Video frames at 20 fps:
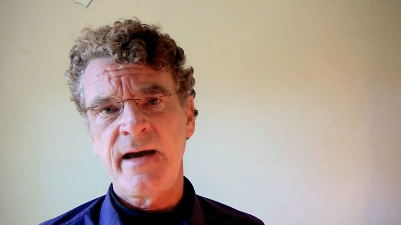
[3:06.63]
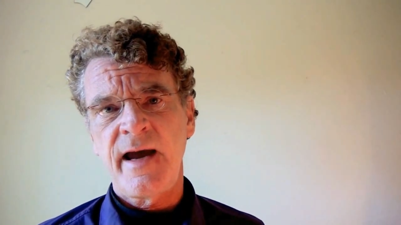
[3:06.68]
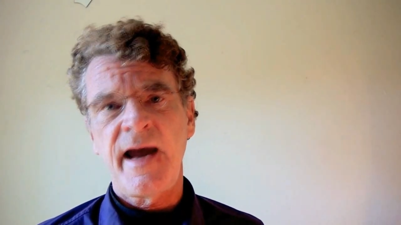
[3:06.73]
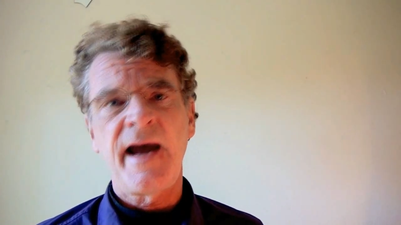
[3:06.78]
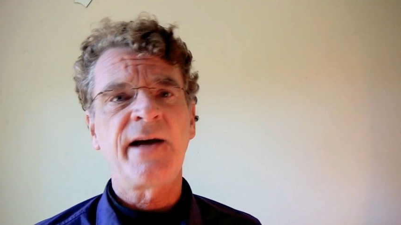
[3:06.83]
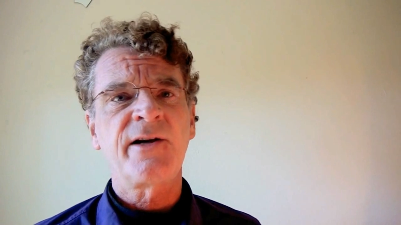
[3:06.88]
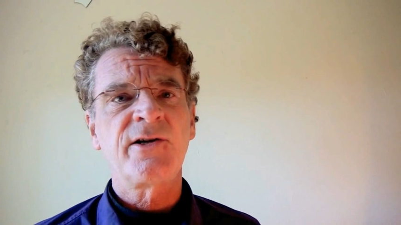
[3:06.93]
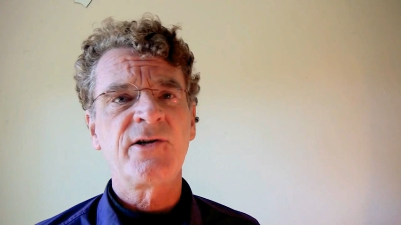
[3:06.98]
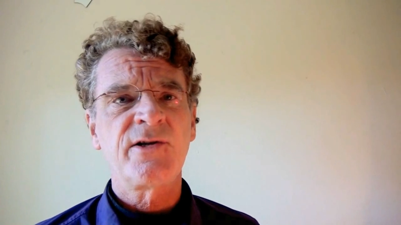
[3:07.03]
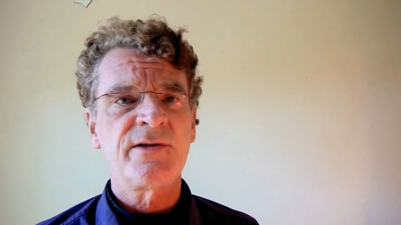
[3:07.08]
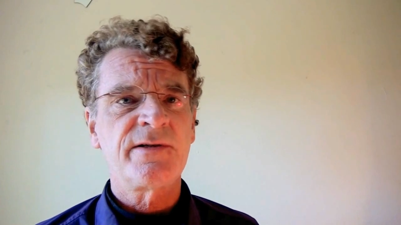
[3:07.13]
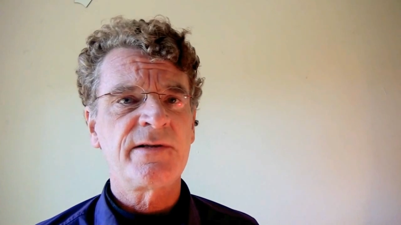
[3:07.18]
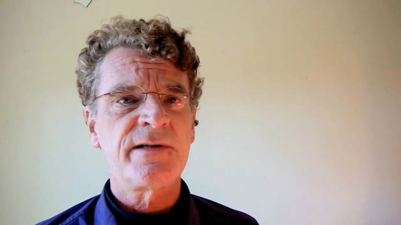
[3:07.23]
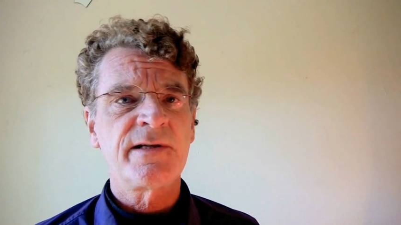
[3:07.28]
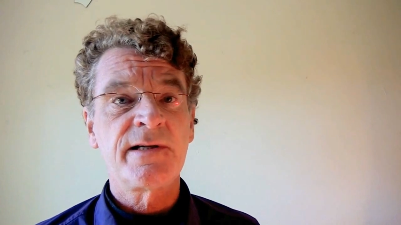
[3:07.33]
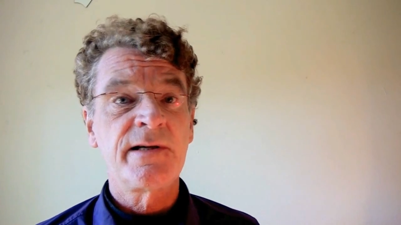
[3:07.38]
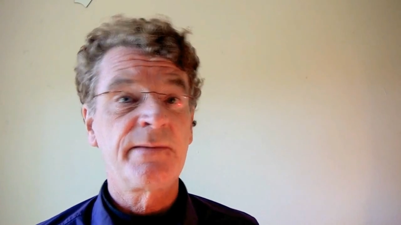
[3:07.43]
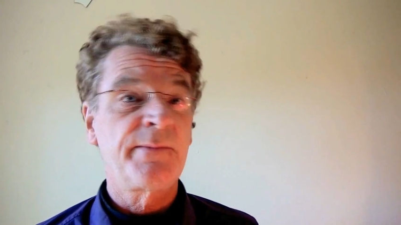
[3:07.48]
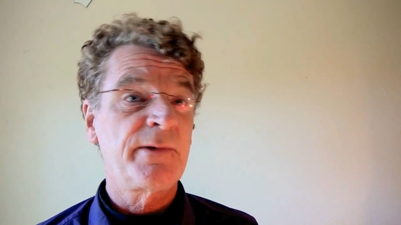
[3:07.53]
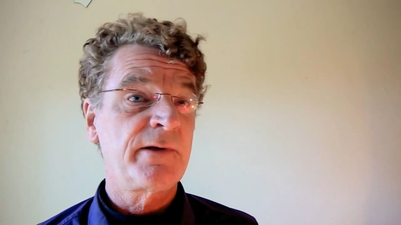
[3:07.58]
actions
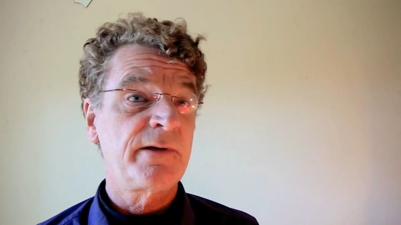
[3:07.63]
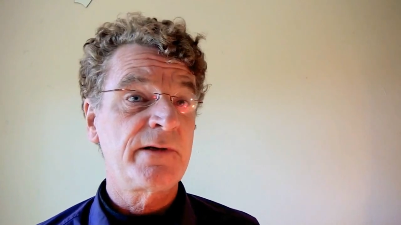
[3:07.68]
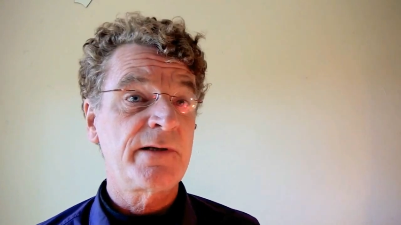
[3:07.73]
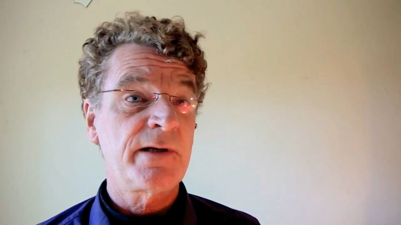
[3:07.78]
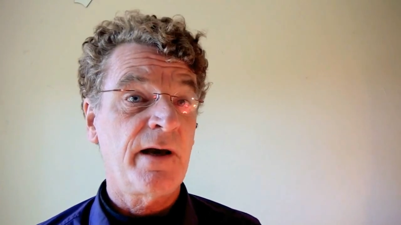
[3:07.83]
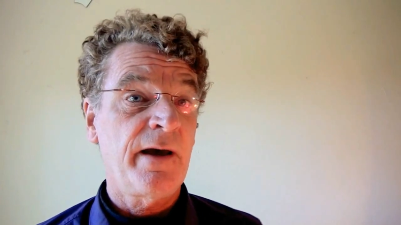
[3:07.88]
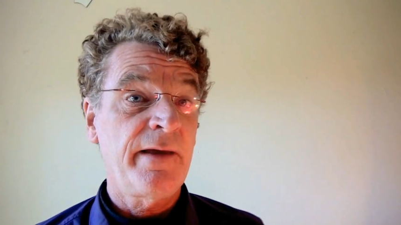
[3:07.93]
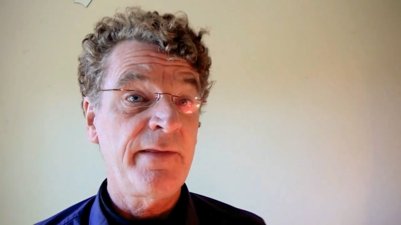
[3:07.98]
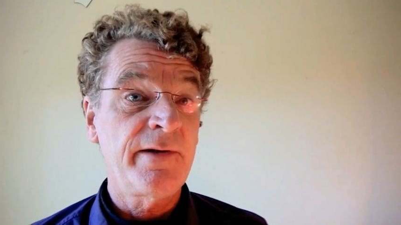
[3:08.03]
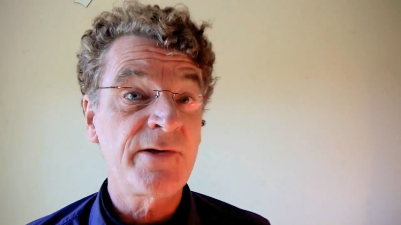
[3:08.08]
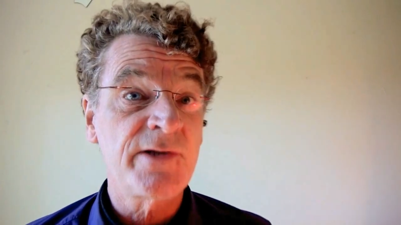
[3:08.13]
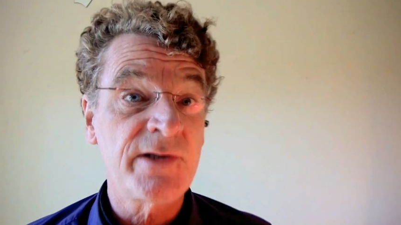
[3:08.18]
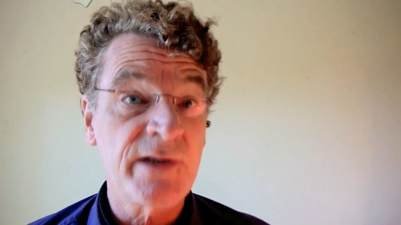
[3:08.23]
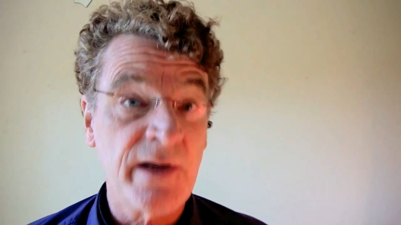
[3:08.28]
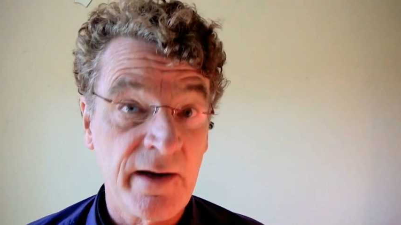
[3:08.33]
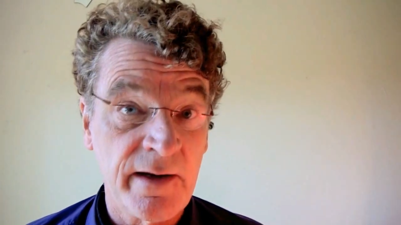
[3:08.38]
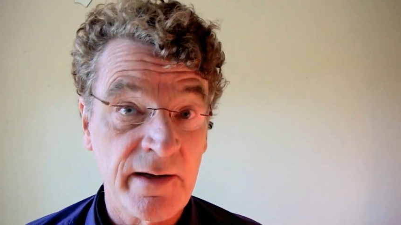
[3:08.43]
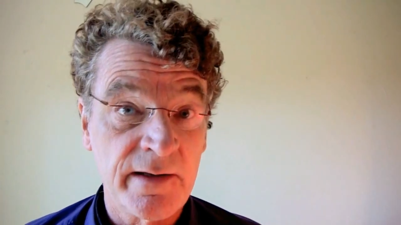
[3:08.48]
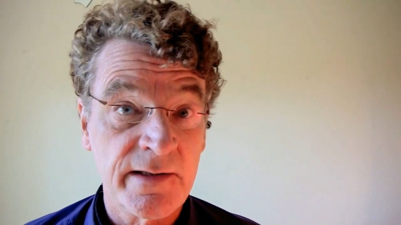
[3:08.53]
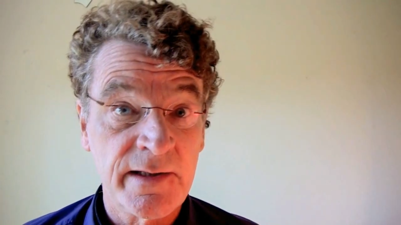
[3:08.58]
similar to other
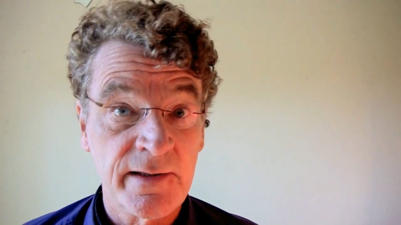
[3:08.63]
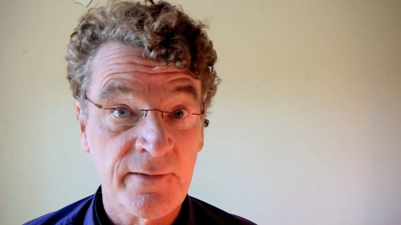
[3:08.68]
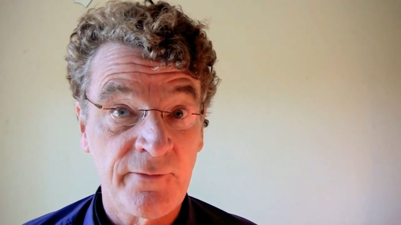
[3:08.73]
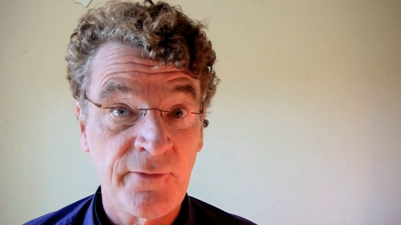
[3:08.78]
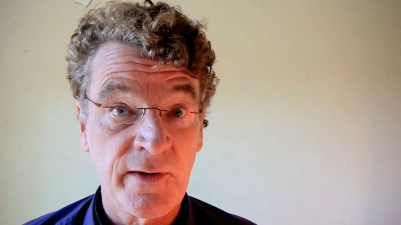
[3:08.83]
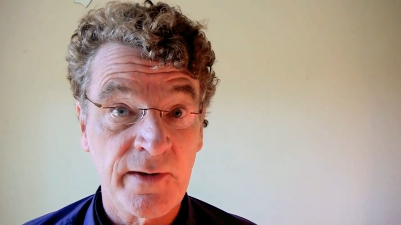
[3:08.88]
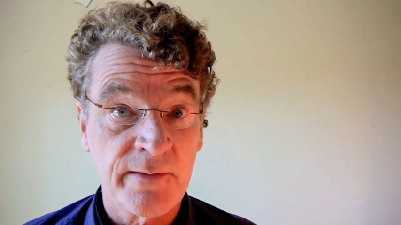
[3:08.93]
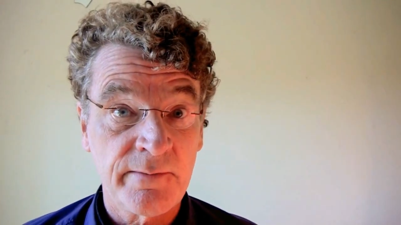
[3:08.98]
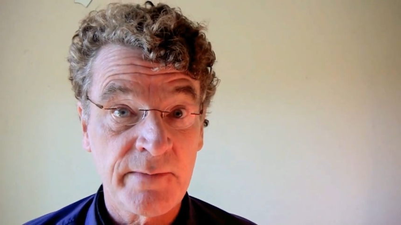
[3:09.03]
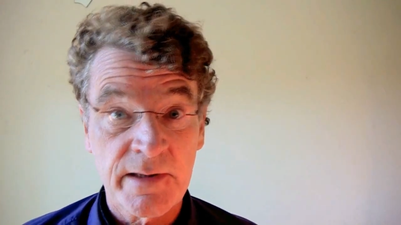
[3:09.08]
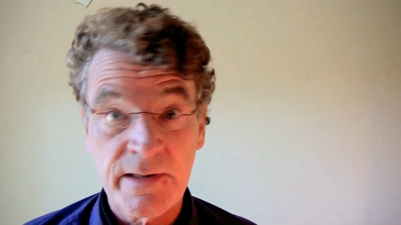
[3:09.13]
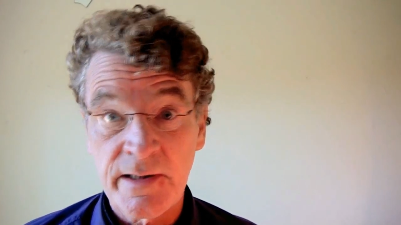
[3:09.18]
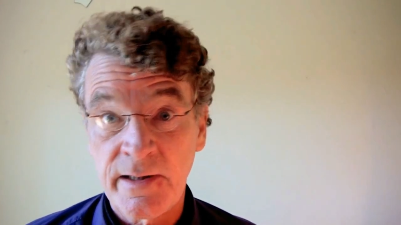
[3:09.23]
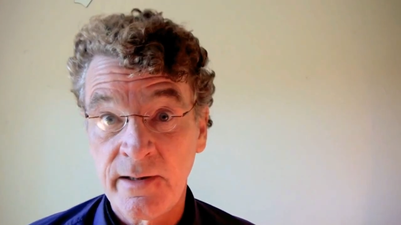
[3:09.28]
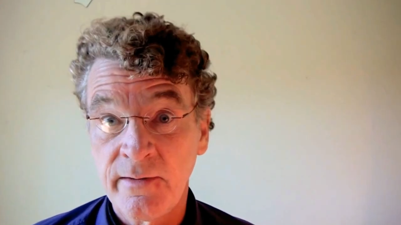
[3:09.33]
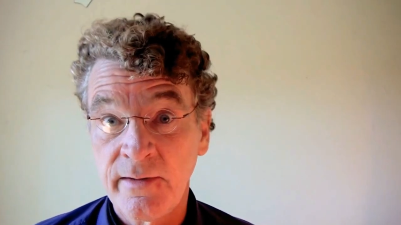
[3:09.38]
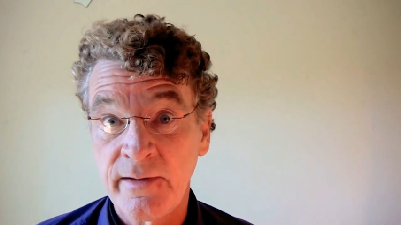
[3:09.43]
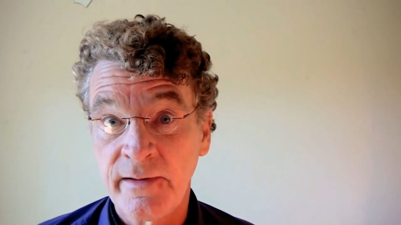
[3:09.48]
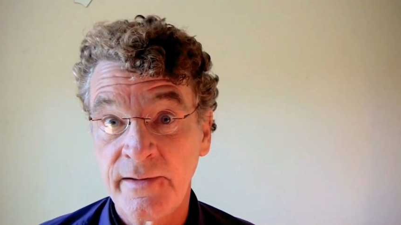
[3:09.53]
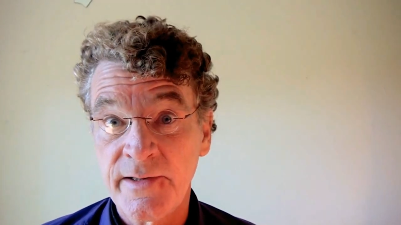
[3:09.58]
scientific
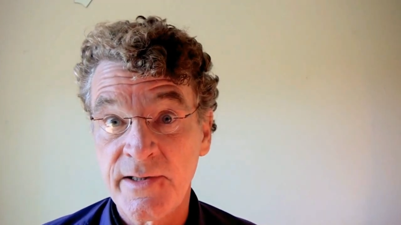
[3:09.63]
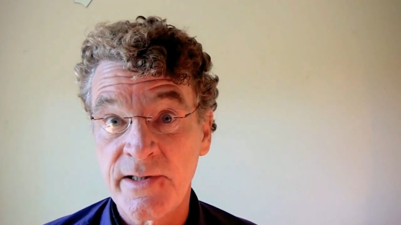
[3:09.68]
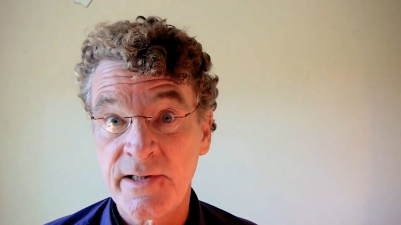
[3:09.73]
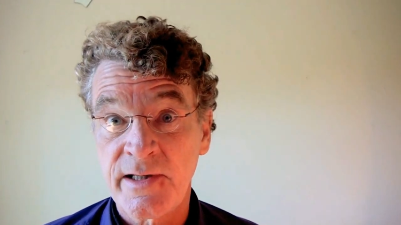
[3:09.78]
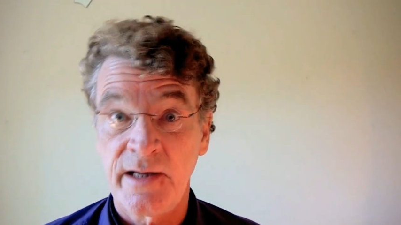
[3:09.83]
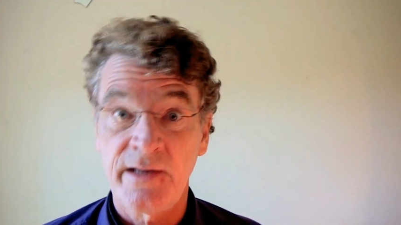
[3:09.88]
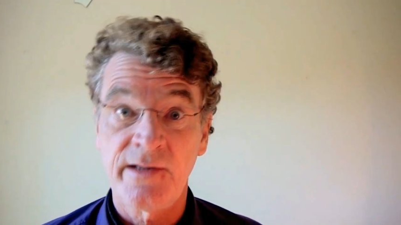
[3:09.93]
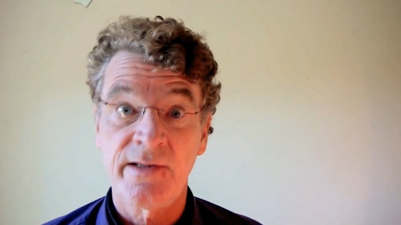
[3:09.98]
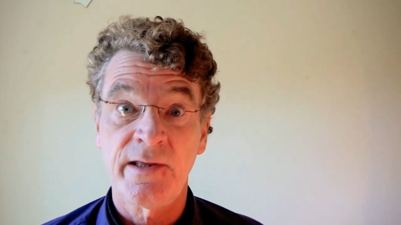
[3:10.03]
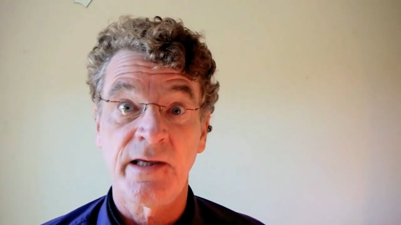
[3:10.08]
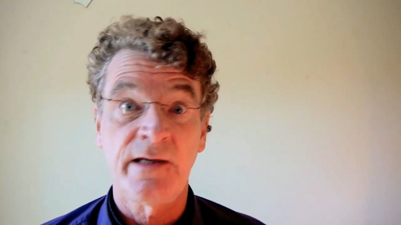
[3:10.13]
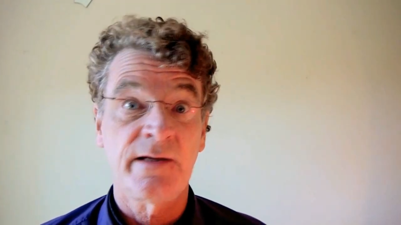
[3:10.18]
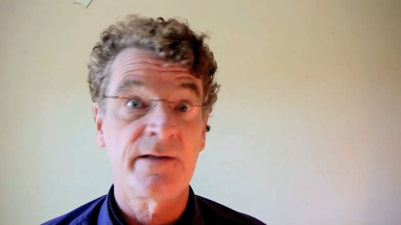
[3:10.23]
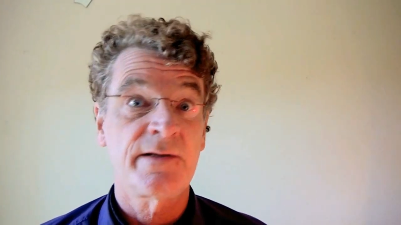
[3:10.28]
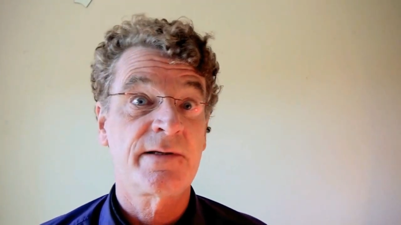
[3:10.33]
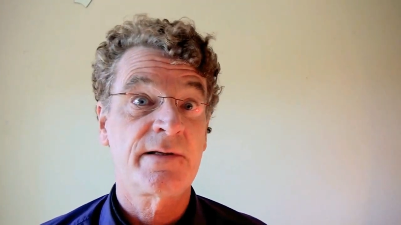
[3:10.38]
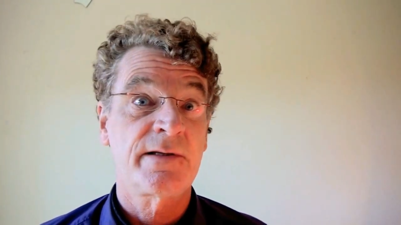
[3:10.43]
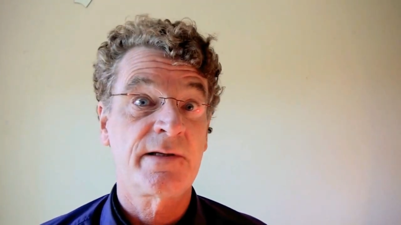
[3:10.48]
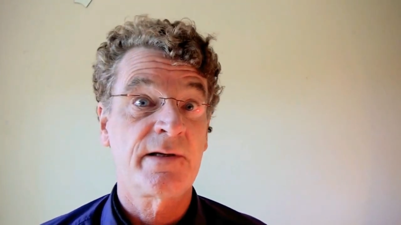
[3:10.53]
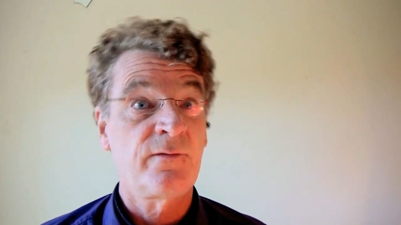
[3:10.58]
materialist
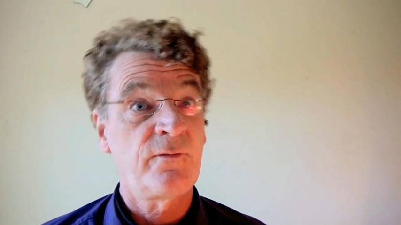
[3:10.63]
atheists.